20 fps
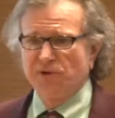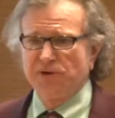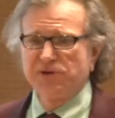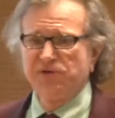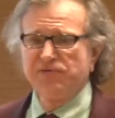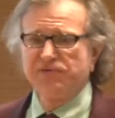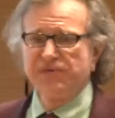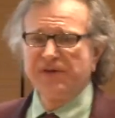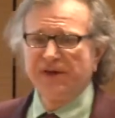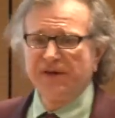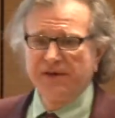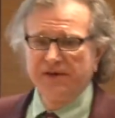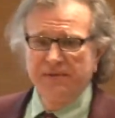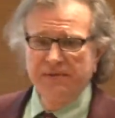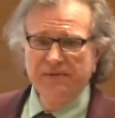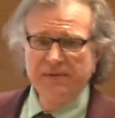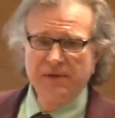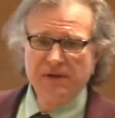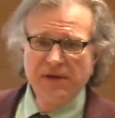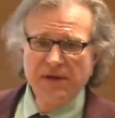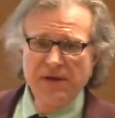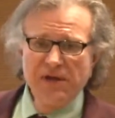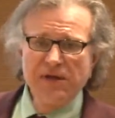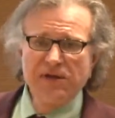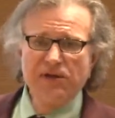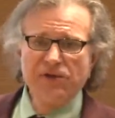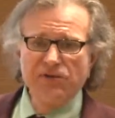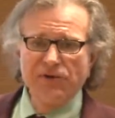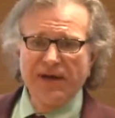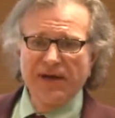what you've done,
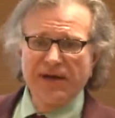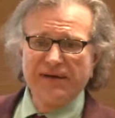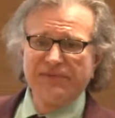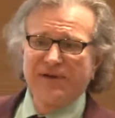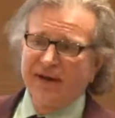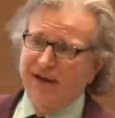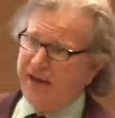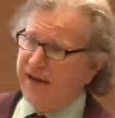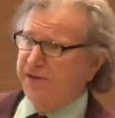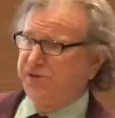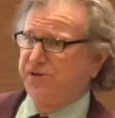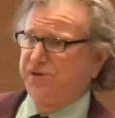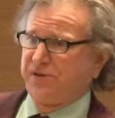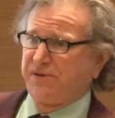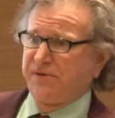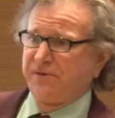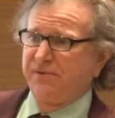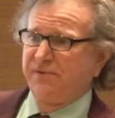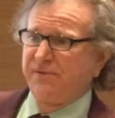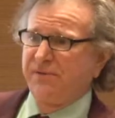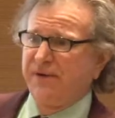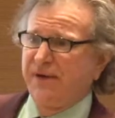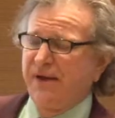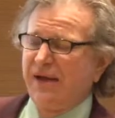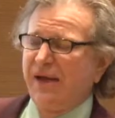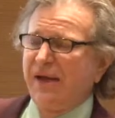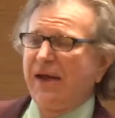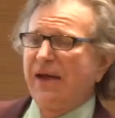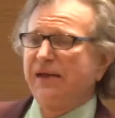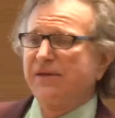you have an action.
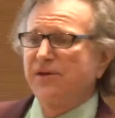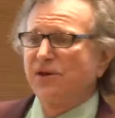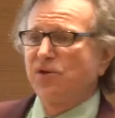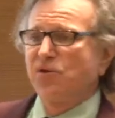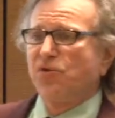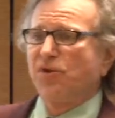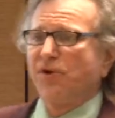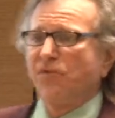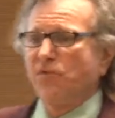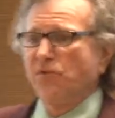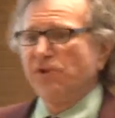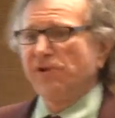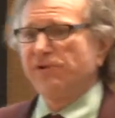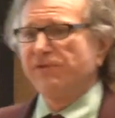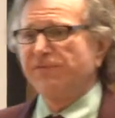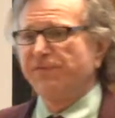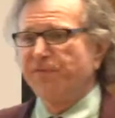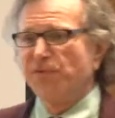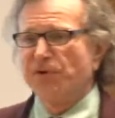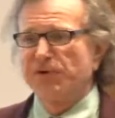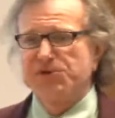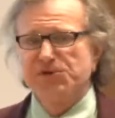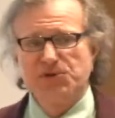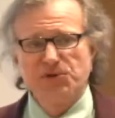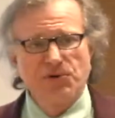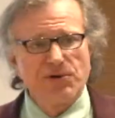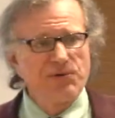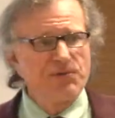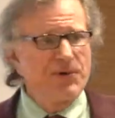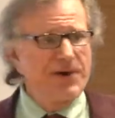And the court will enforce
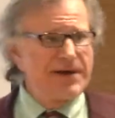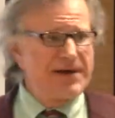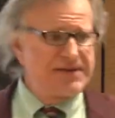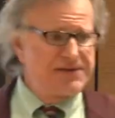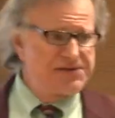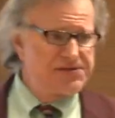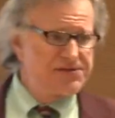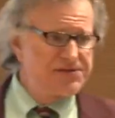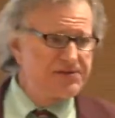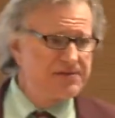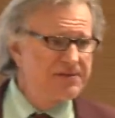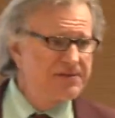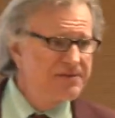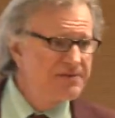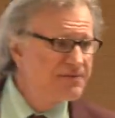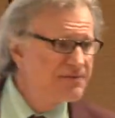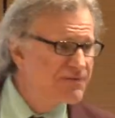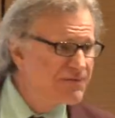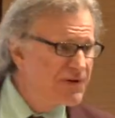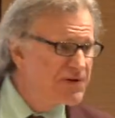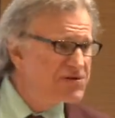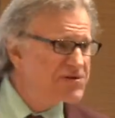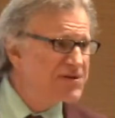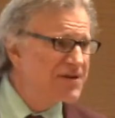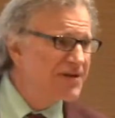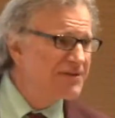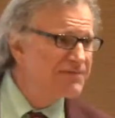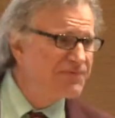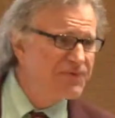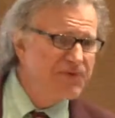your rights. First
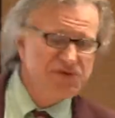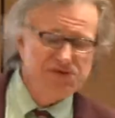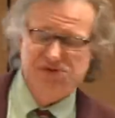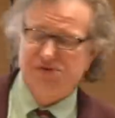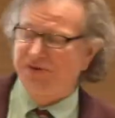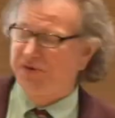come, first